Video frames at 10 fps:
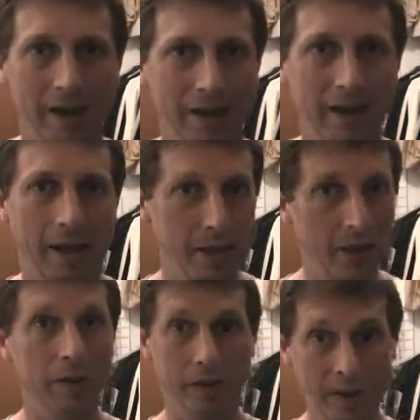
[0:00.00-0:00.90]
and did
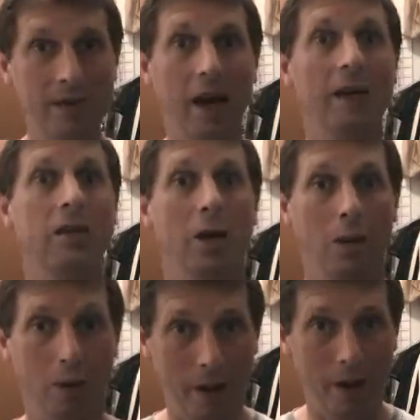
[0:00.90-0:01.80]
that. These guys
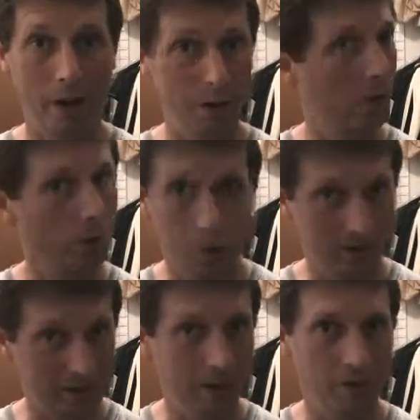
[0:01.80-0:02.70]
are rare. You
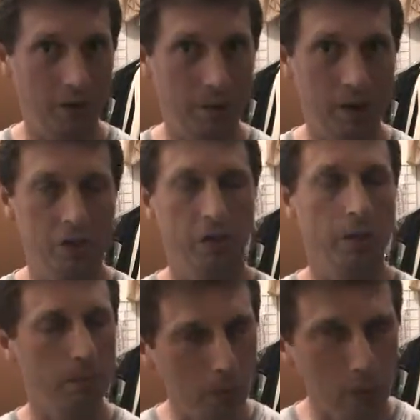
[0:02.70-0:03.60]
don't see them very much. For
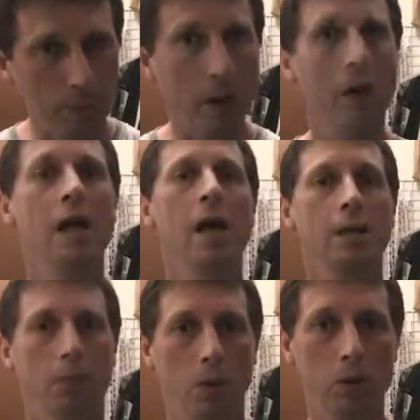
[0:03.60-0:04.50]
the most part,
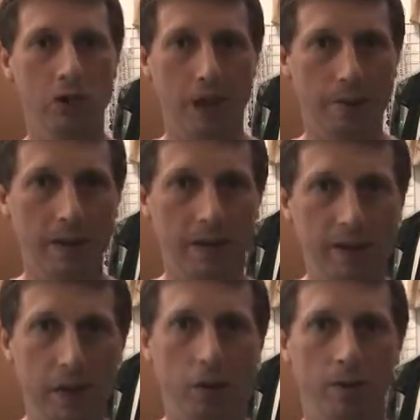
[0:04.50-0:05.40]
most
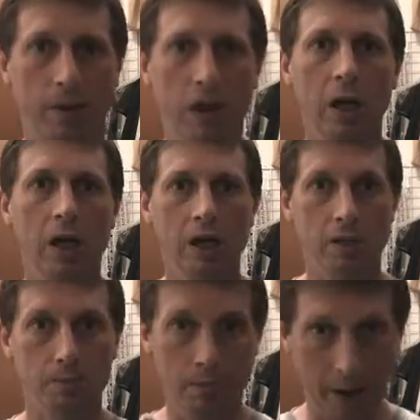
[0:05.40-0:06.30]
Japanese salarymen
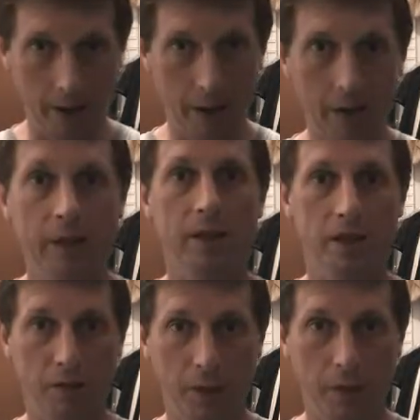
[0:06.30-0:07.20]
bear it.
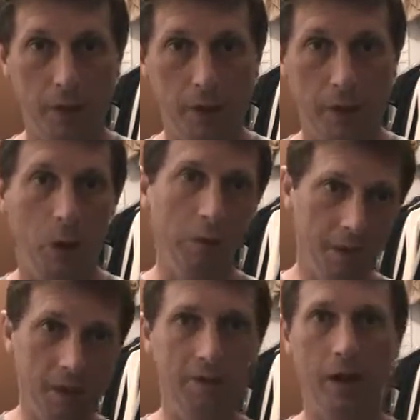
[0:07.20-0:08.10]
Suffer through it.
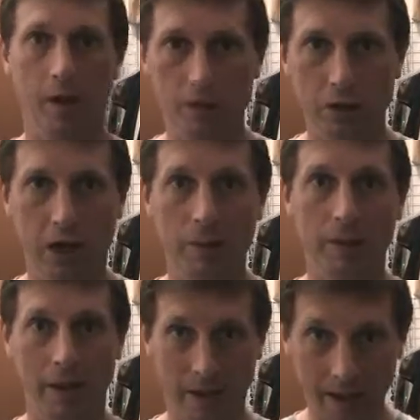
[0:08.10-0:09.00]
Hopefully, they've got a good job
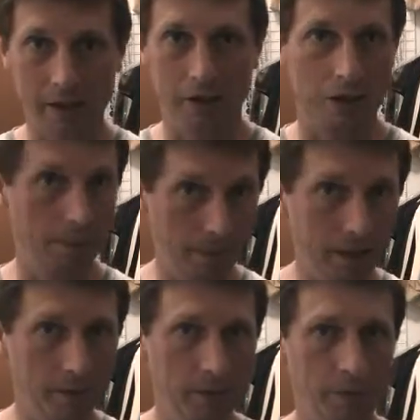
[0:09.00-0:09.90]
and they like their job.
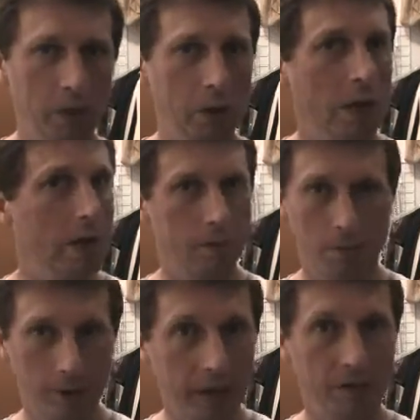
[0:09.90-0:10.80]
Many of them do.
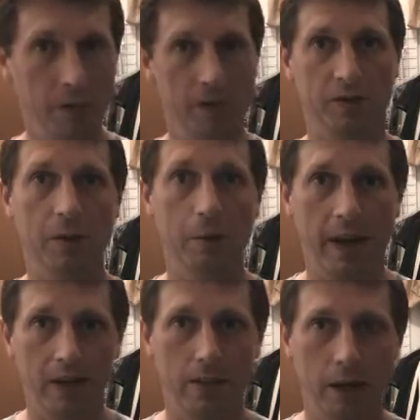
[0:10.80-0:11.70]
But many of them, as
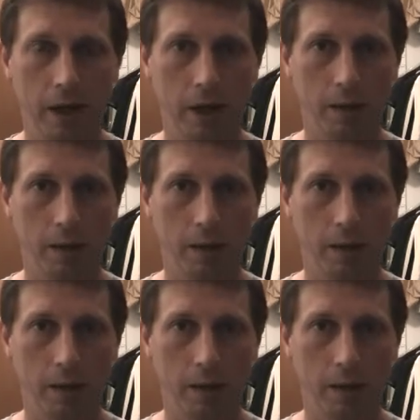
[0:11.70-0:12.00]
VidBrats